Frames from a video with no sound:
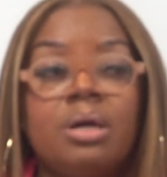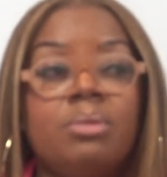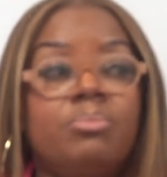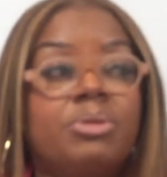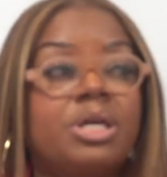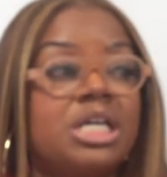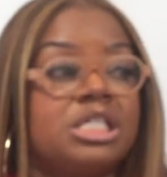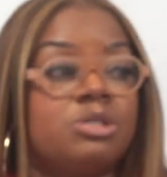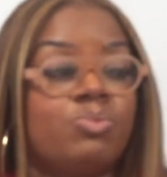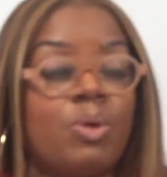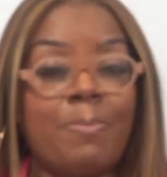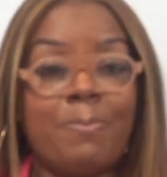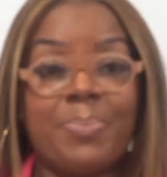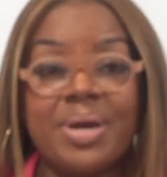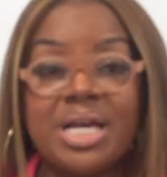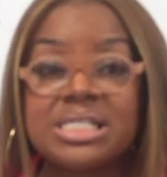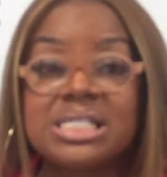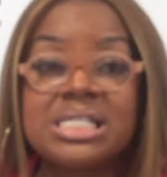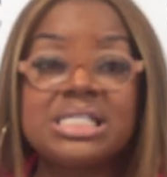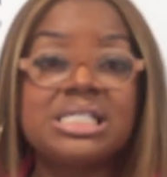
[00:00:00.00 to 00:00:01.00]
Because when
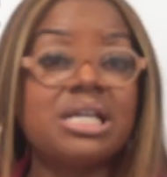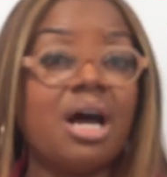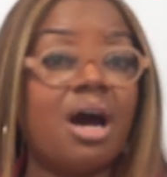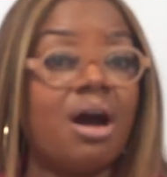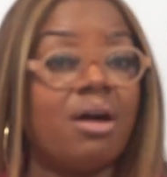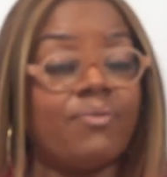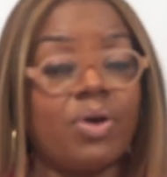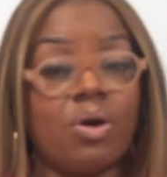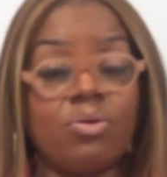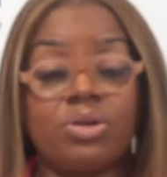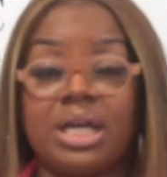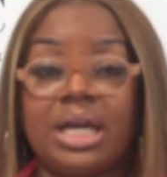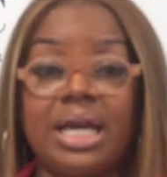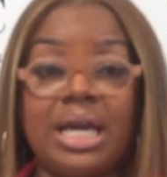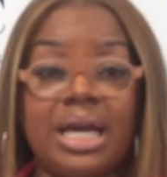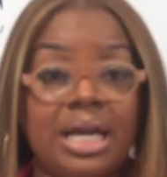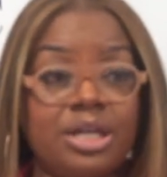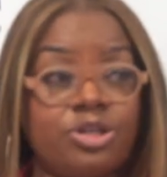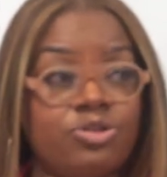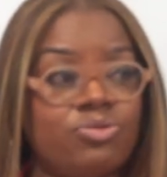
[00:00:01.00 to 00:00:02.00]
business start rolling
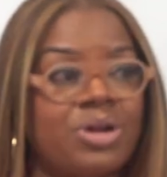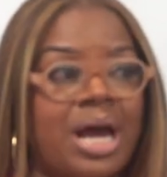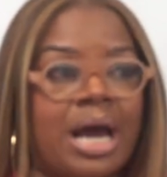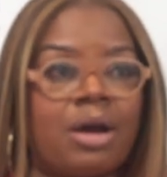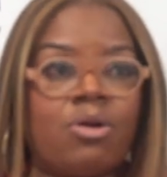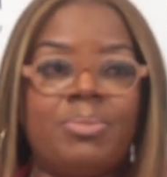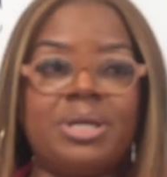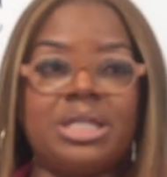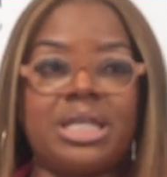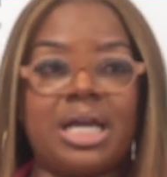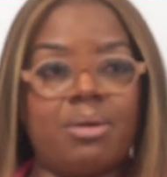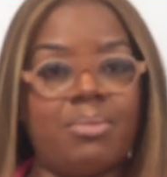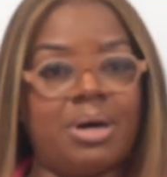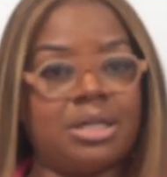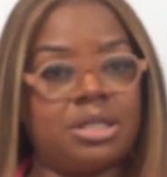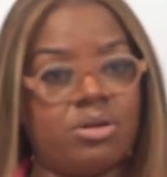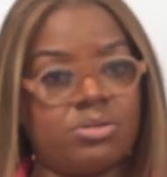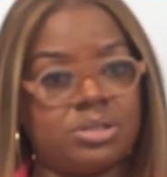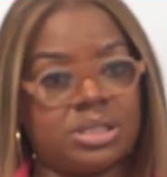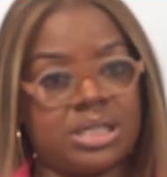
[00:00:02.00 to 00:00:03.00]
in, you got to be thinking
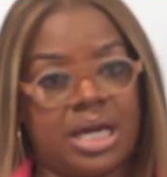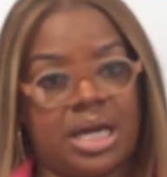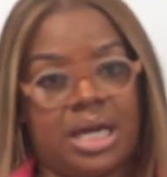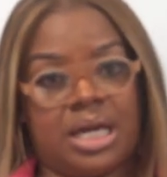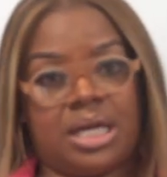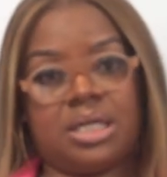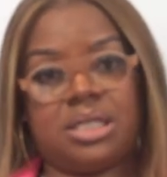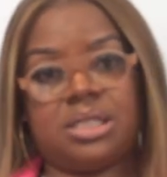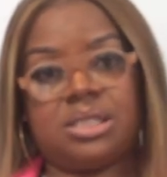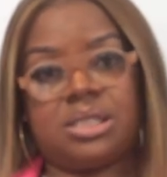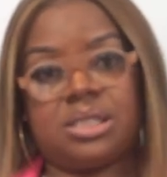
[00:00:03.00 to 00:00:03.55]
about those things.